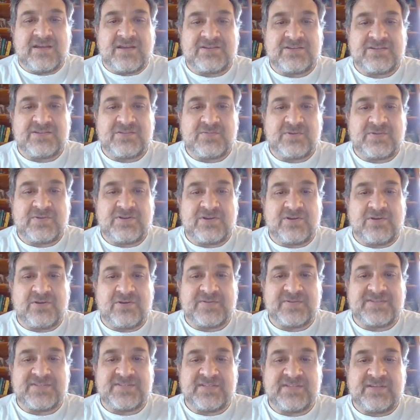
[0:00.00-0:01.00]
I just want to know
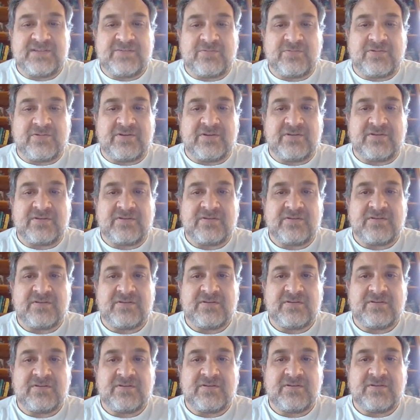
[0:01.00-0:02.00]
what city we're in.
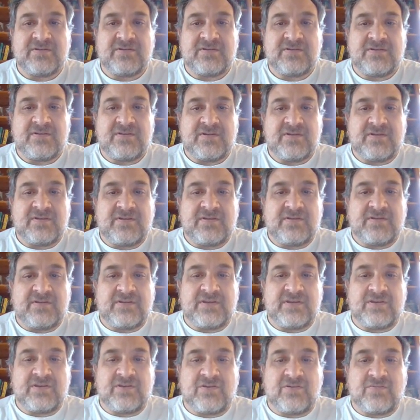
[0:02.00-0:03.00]

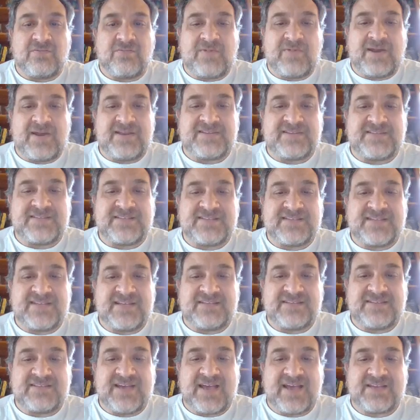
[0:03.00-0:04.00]
You know, why doesn't it
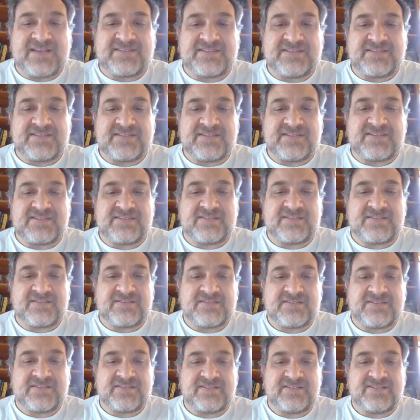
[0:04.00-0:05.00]
say
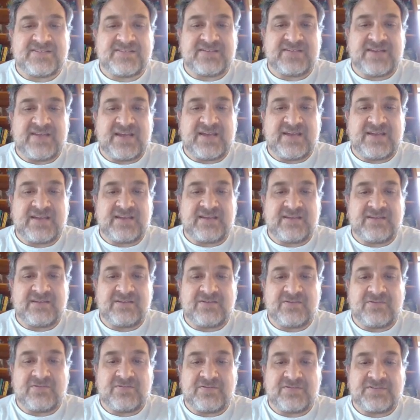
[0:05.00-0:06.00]
Taxicist Cincinnati
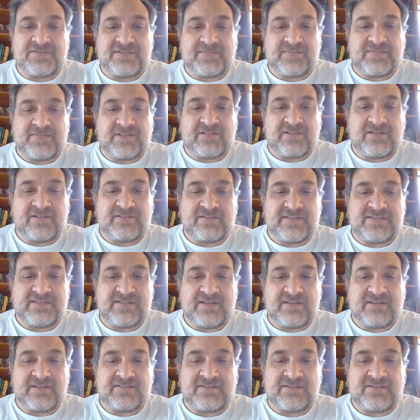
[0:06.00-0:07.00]
or something along these
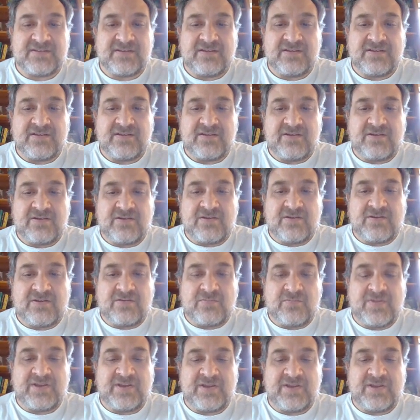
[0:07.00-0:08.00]
lines?
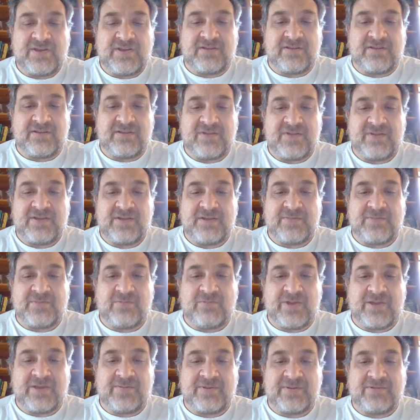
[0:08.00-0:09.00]
Wait a minute.
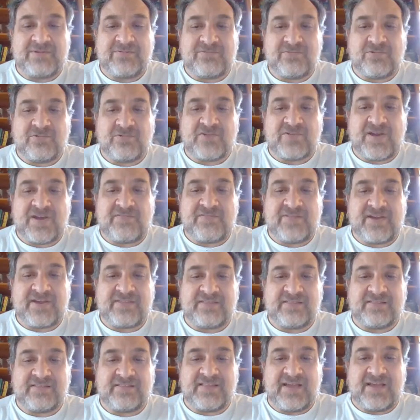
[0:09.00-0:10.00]
We're driving
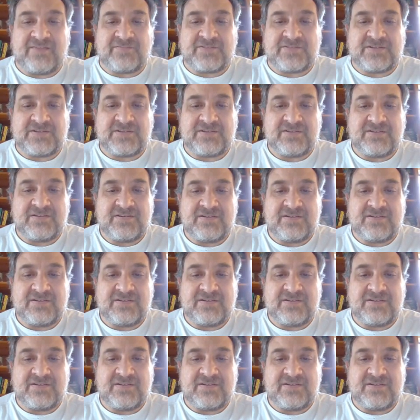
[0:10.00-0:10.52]
on the left.